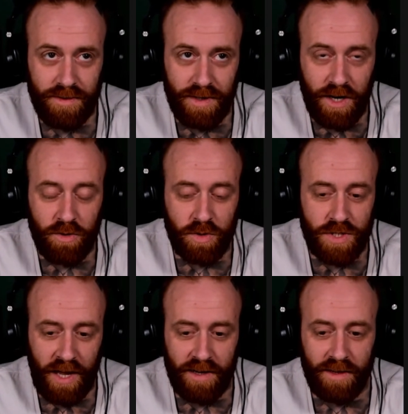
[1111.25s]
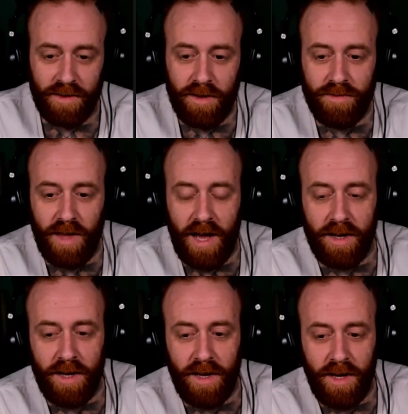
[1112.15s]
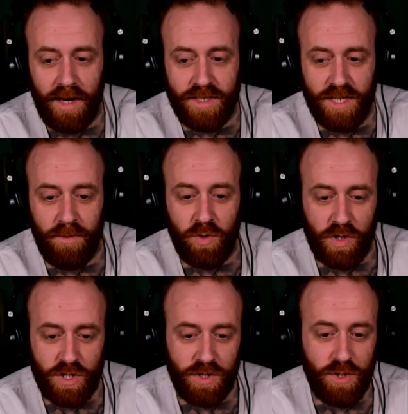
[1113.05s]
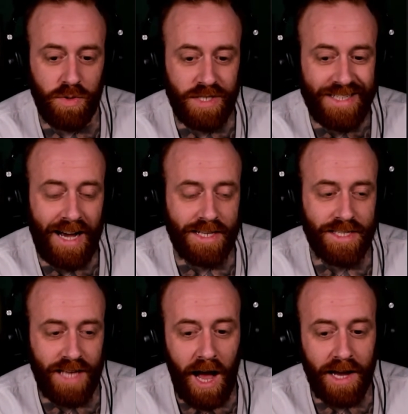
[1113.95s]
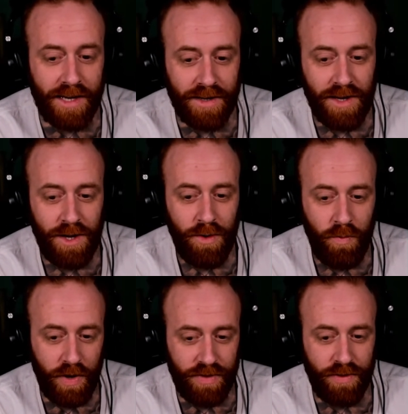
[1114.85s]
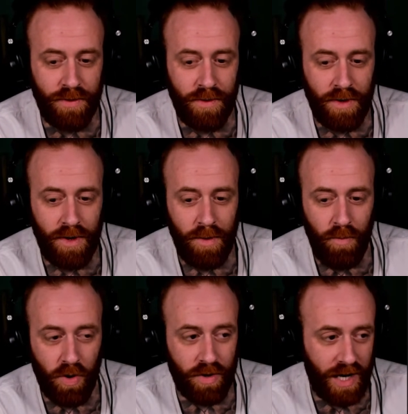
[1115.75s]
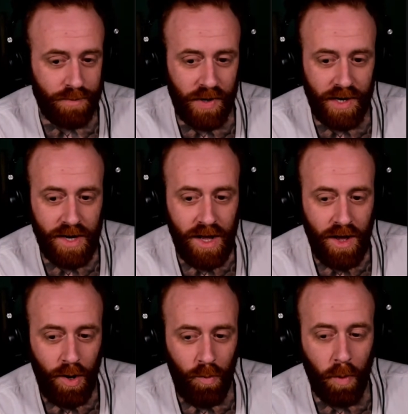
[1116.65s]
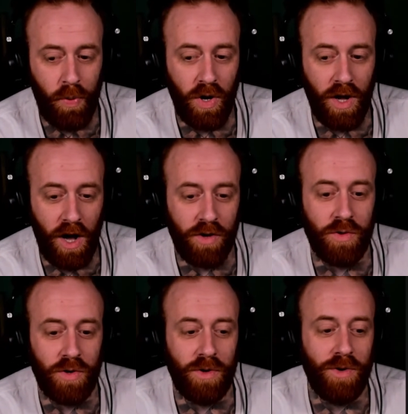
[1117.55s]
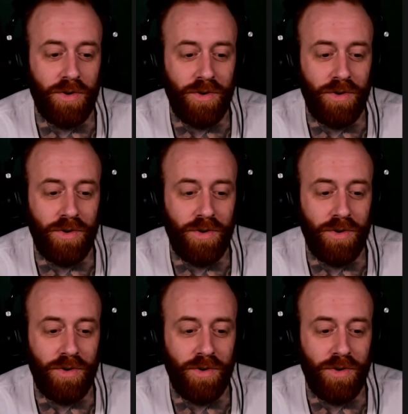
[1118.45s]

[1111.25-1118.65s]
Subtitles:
an understanding that it seemed the Christians who did not side with Bar Kokhba were put under